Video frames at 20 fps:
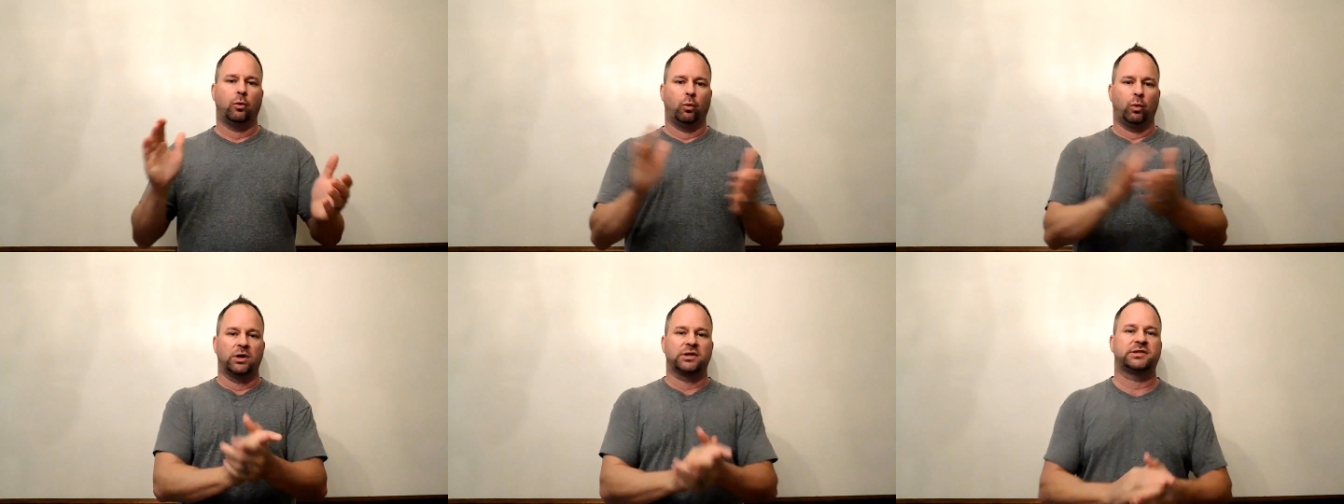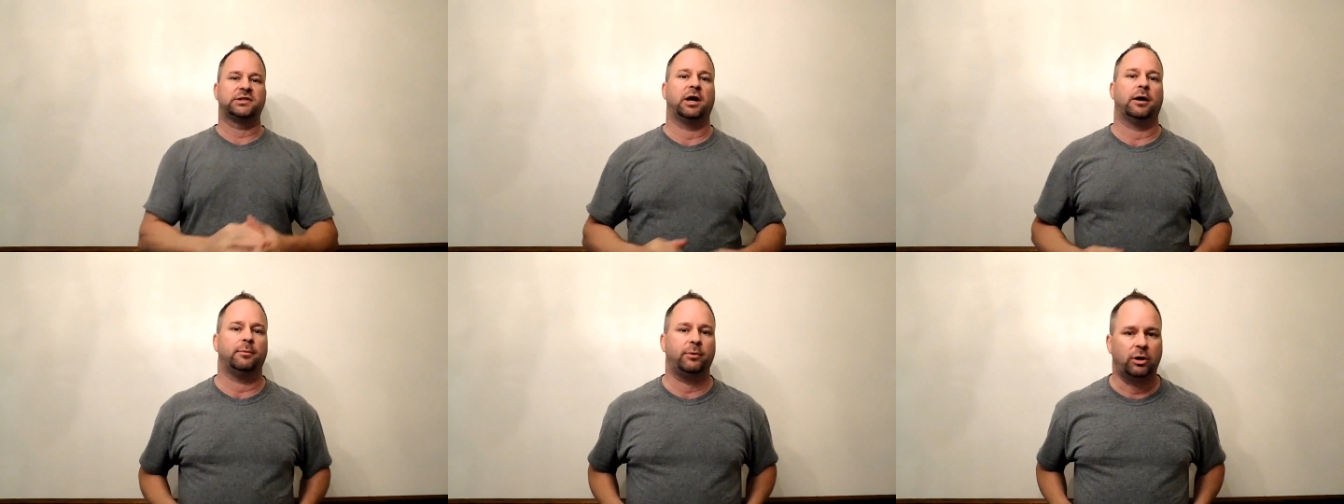
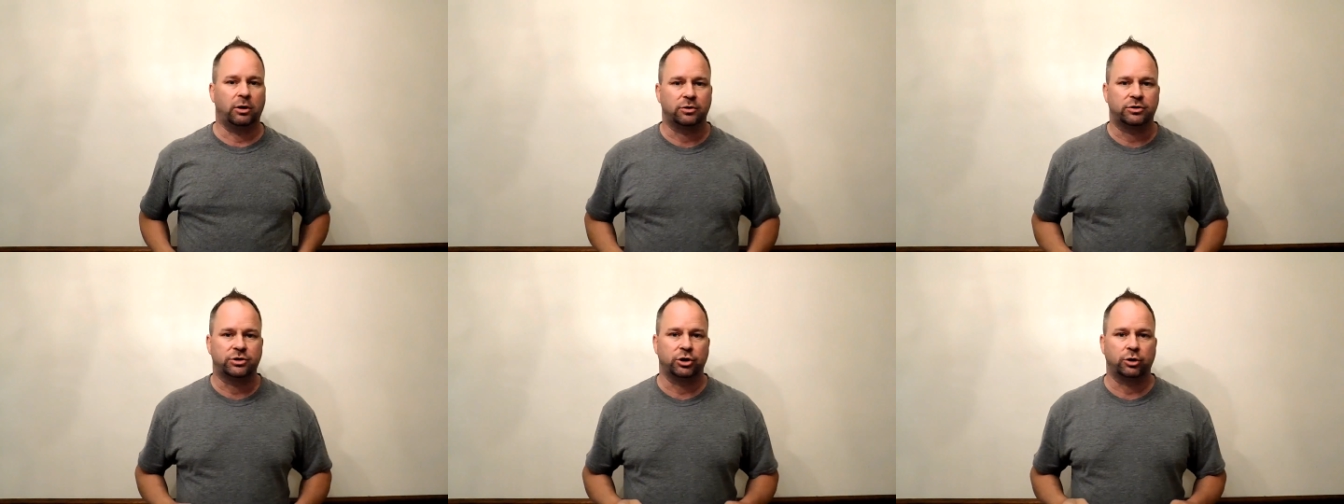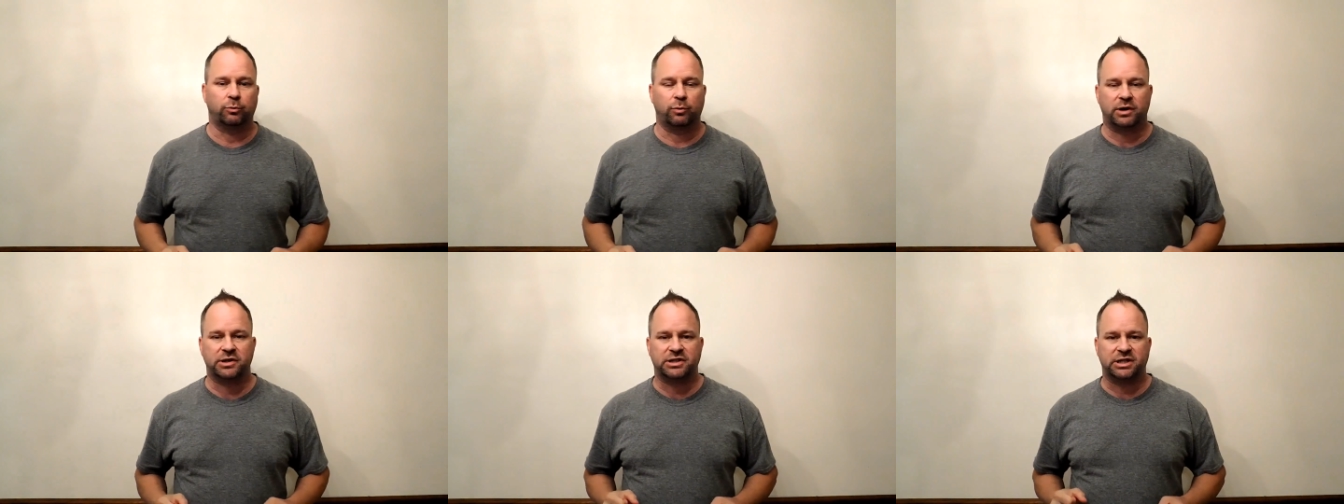What's up,
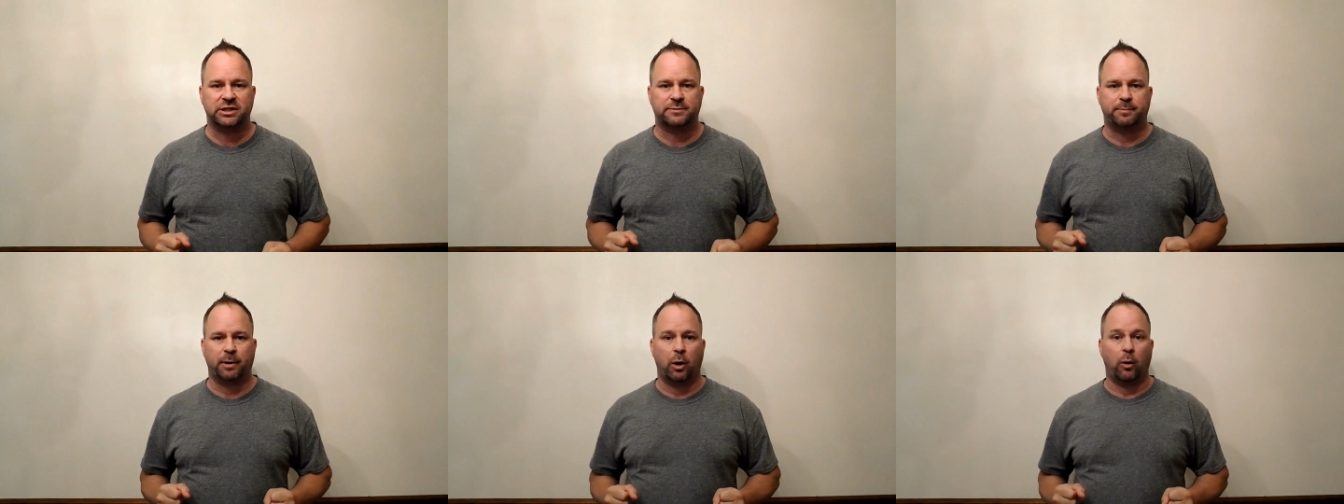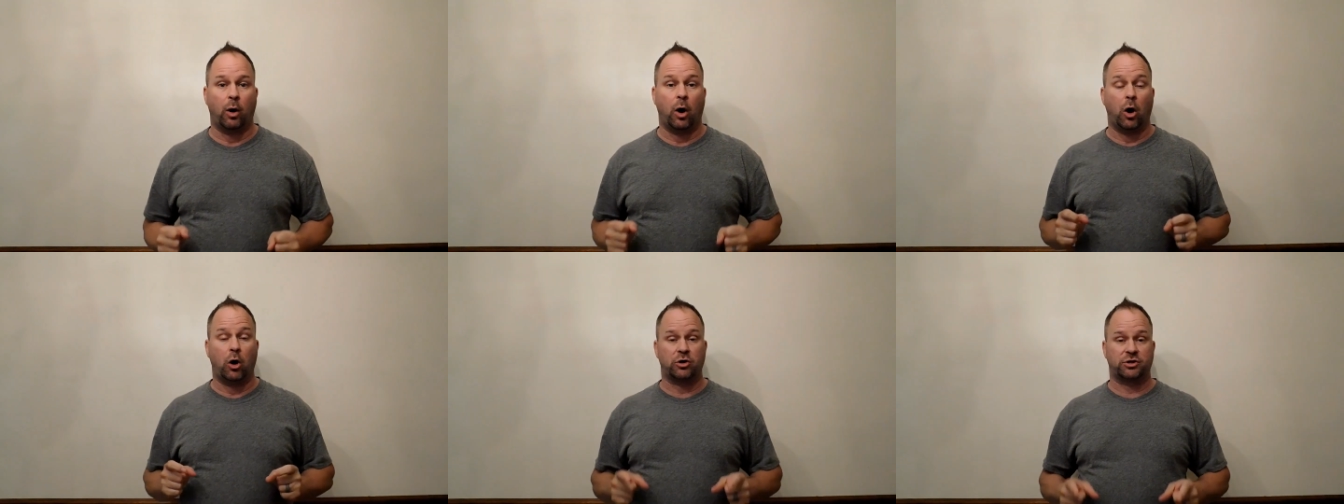YouTube? Rusty
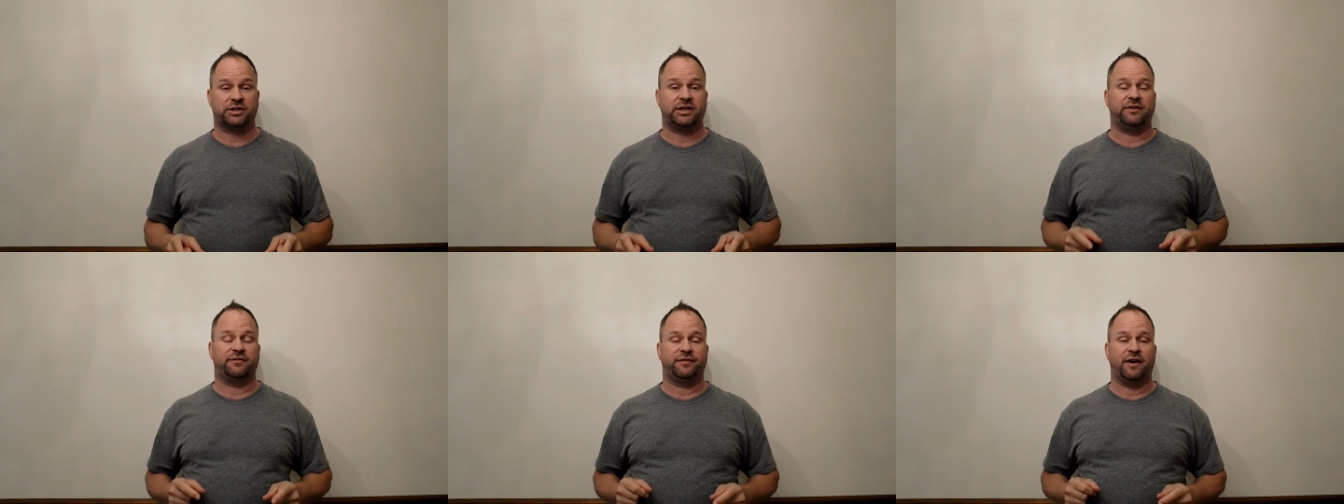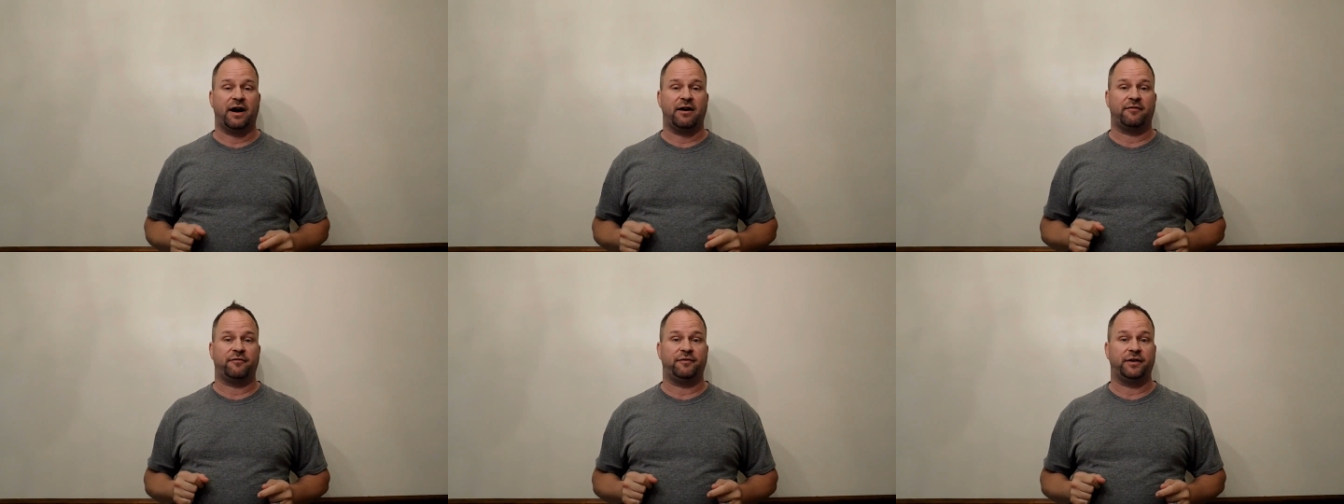Spaugh,
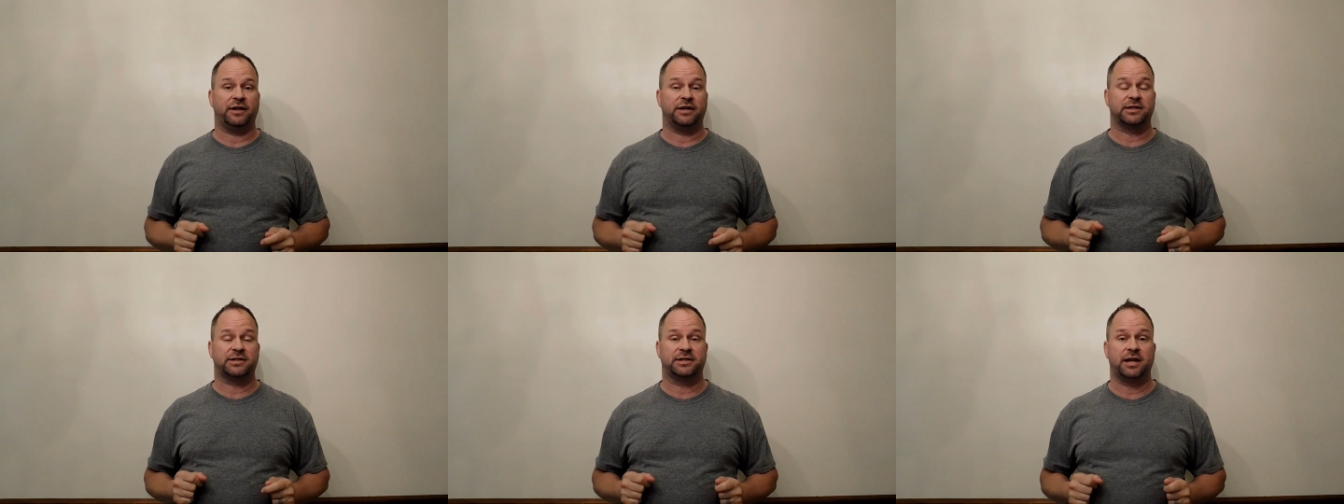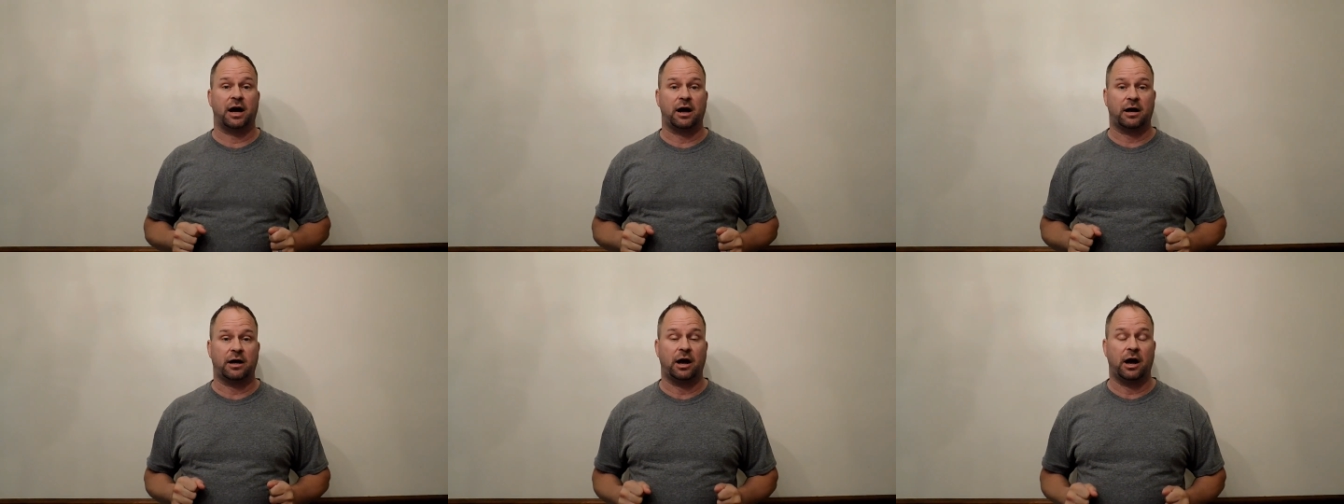
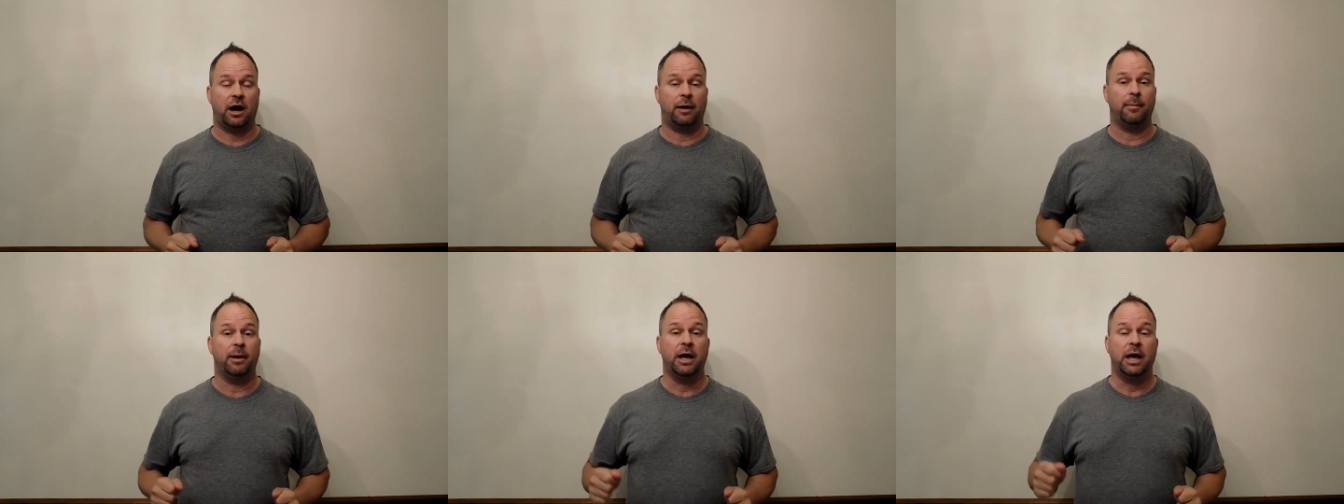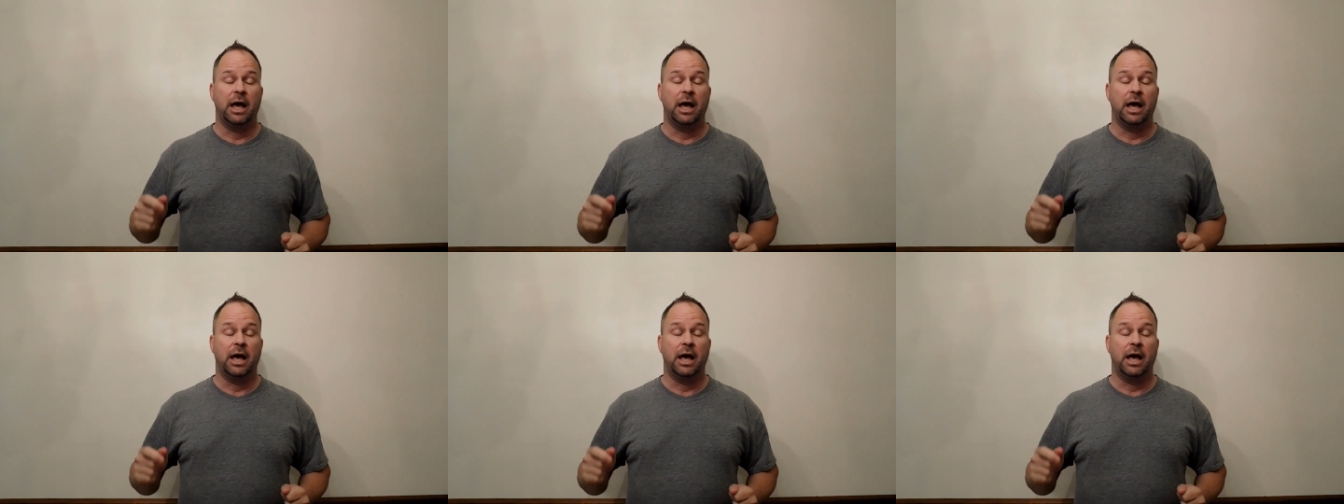RC5Fitness.com.